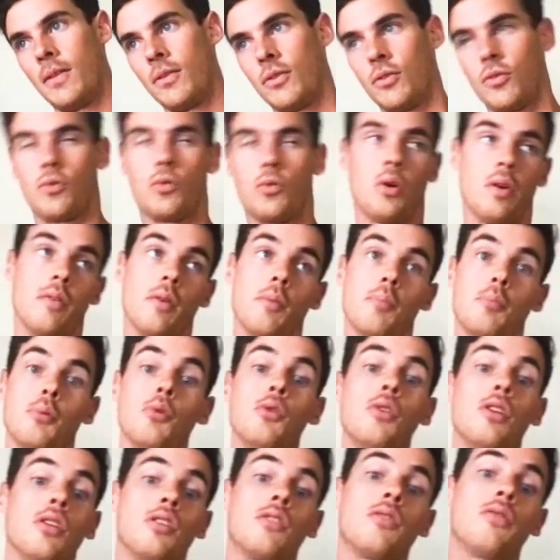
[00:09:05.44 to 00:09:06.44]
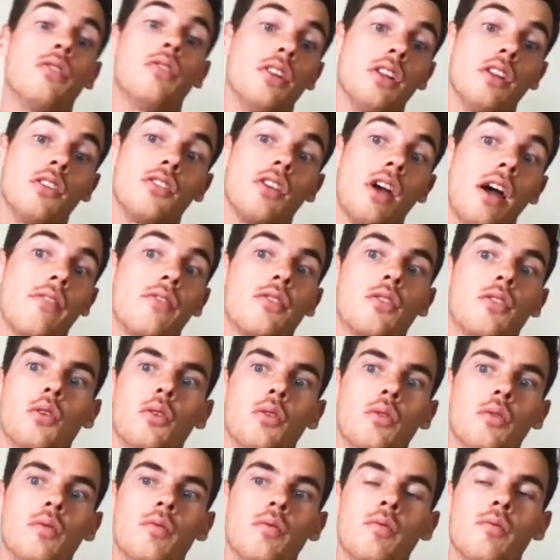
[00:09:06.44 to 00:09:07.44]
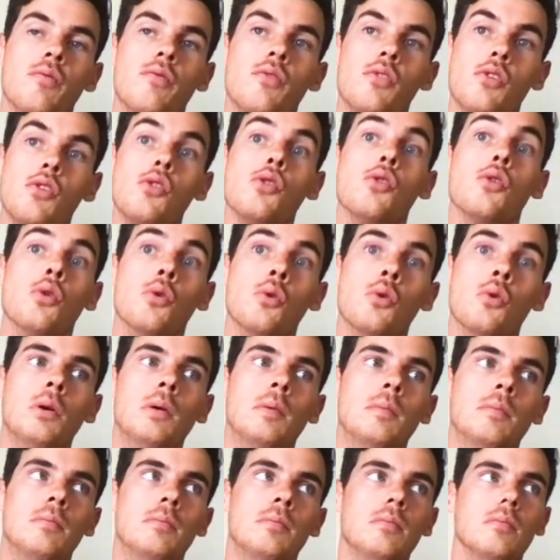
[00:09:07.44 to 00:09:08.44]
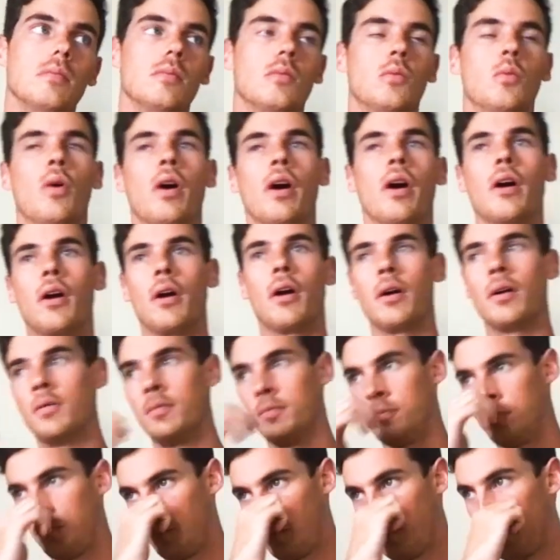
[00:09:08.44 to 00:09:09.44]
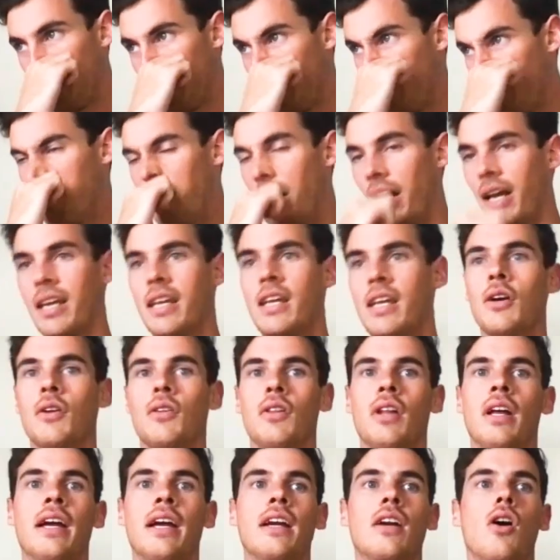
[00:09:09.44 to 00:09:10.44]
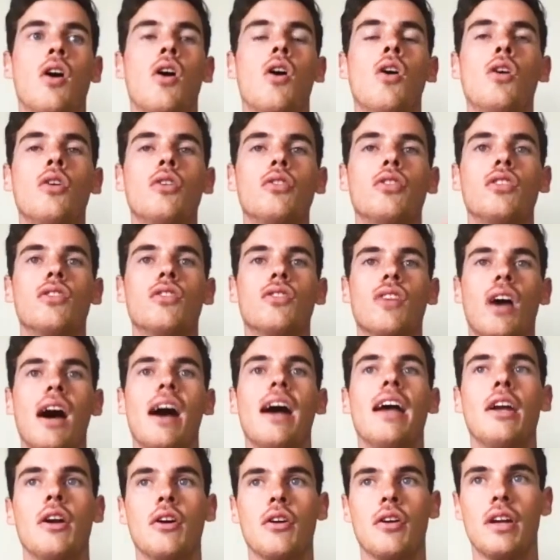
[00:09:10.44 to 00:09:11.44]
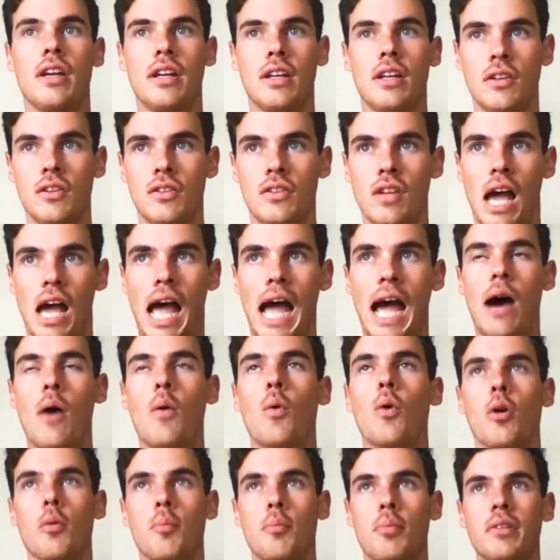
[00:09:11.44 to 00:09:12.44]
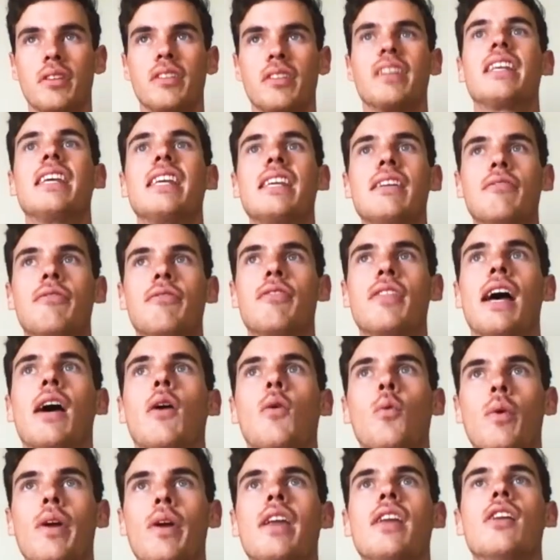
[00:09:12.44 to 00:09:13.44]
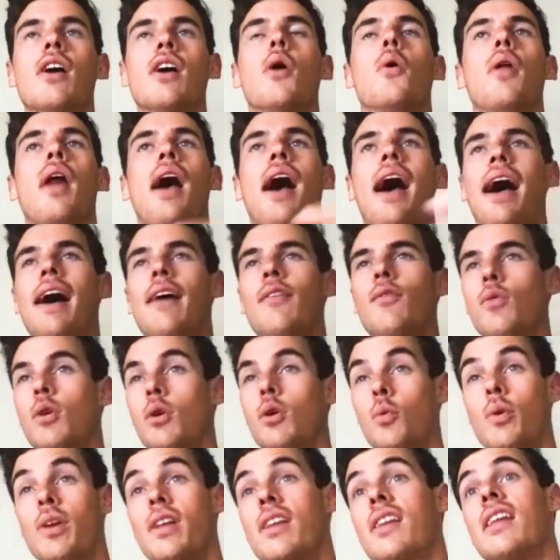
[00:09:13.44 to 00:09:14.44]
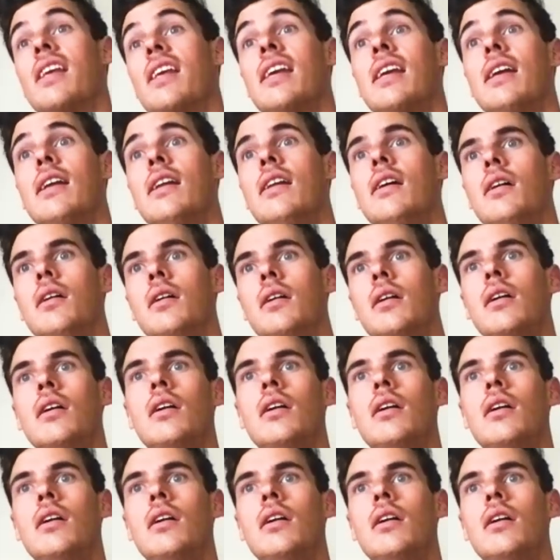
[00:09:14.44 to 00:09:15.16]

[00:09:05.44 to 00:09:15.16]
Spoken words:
sort of a Buddhist philosophical view, where you might hear like all desire is our belief that we don't have what we need,